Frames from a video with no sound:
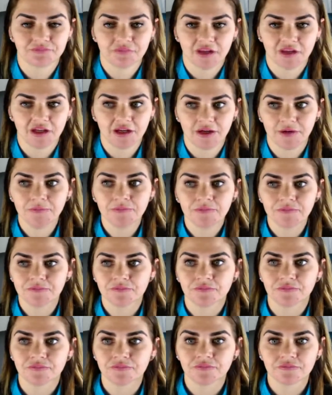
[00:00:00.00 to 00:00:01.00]
You know,
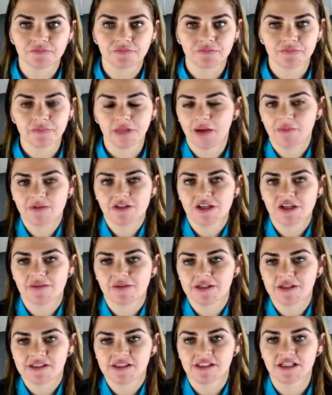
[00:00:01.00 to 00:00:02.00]
how much time do
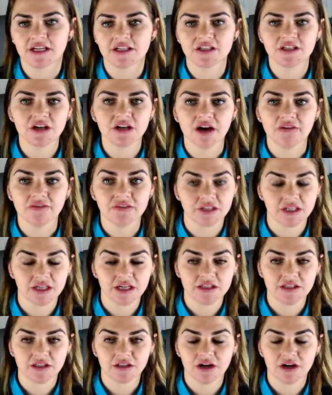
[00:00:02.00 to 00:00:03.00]
you guys think I took off? Do you think
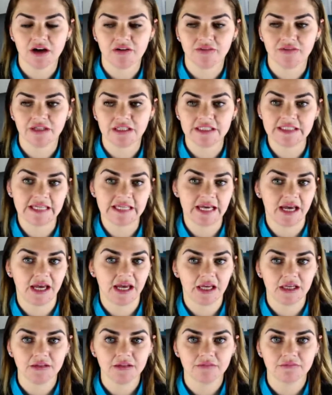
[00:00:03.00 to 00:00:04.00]
I took off a
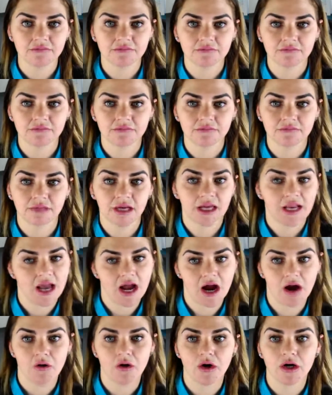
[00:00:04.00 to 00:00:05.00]
day, an
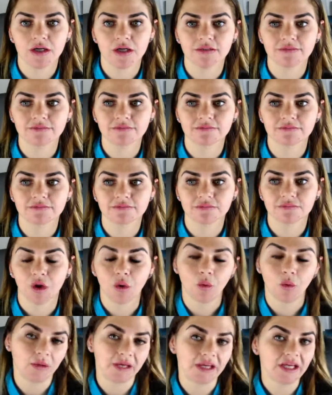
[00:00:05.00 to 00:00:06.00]
hour, a
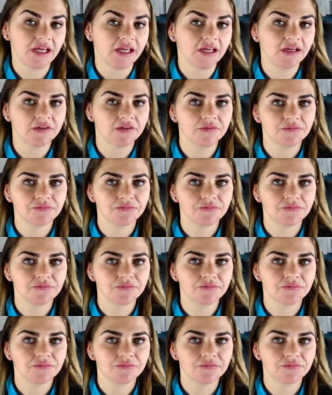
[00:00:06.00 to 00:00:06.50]
week?